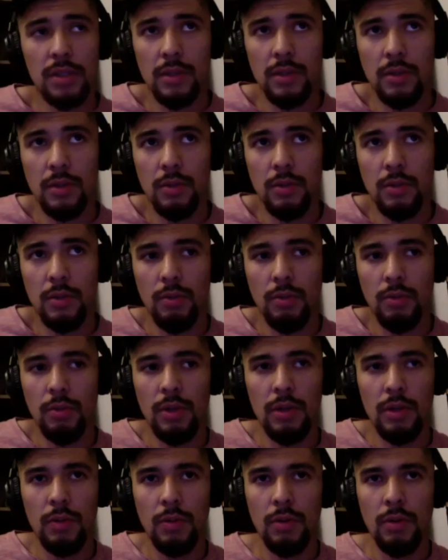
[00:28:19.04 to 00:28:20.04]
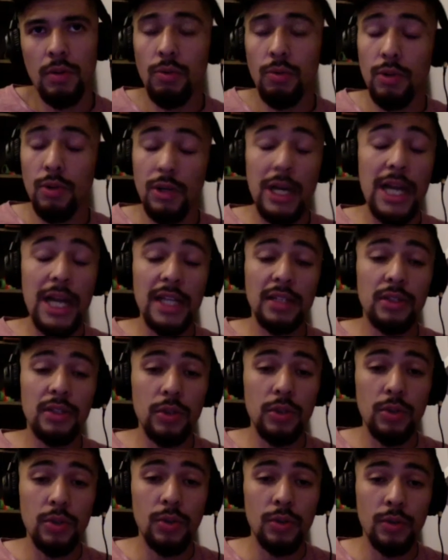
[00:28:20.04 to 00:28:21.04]
what I
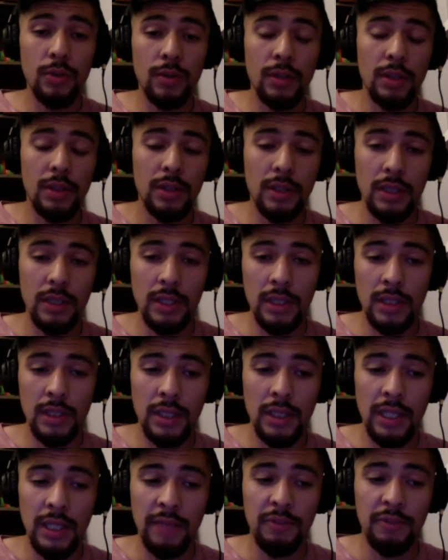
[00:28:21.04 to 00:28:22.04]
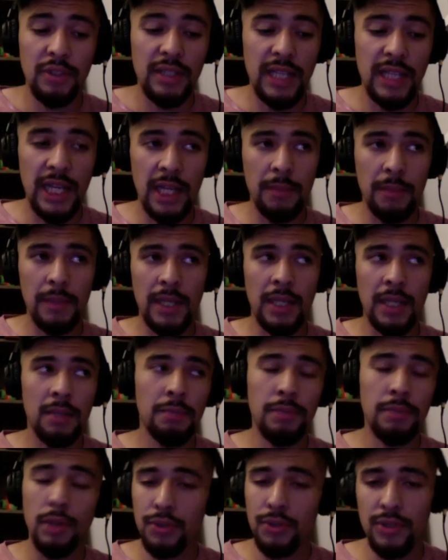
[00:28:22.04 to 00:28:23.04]
do every time I
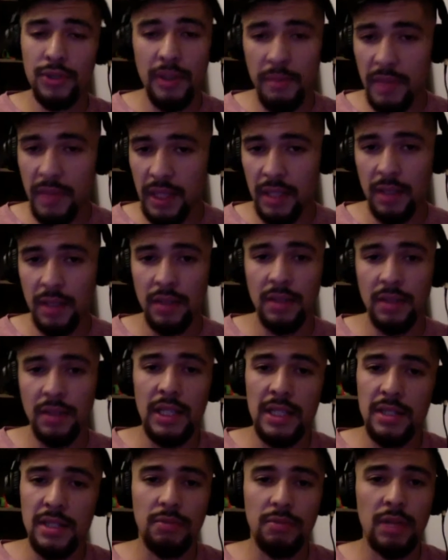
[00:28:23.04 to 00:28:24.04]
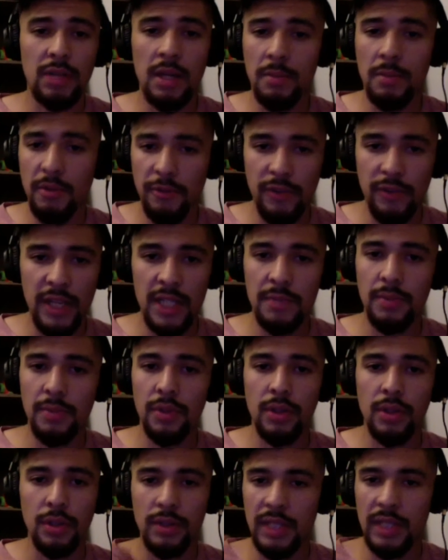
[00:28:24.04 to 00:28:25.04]
post something on Instagram or
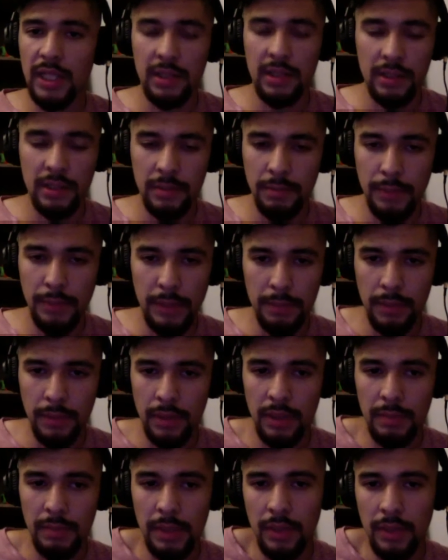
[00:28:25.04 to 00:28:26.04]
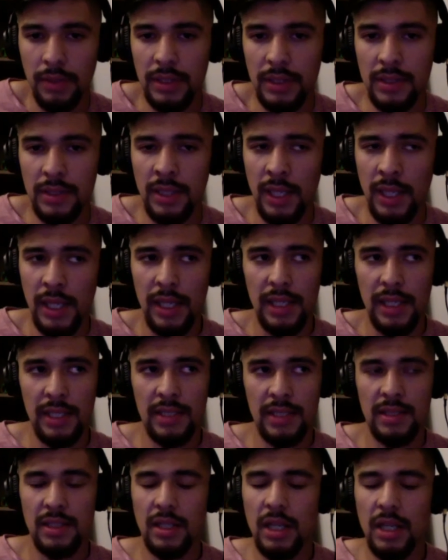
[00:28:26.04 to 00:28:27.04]
Facebook or telling people about this
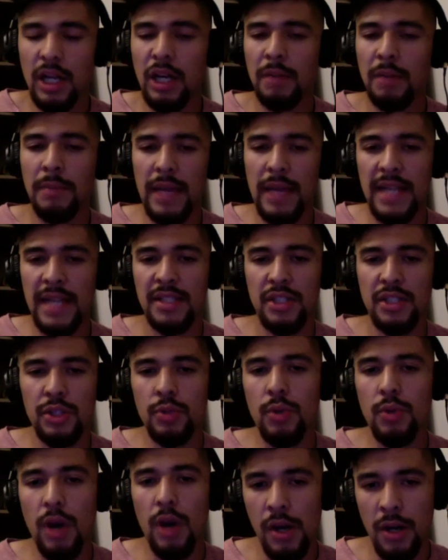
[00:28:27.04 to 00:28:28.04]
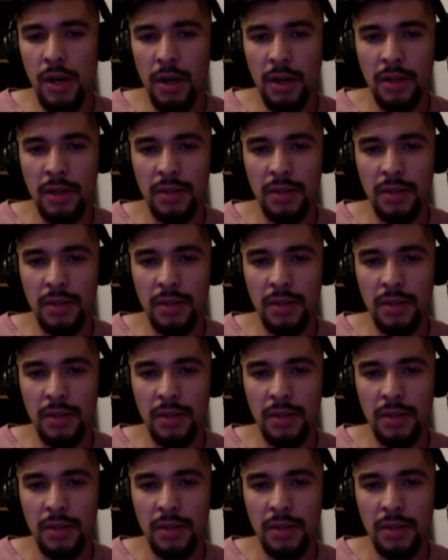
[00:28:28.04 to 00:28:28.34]
is come as you are.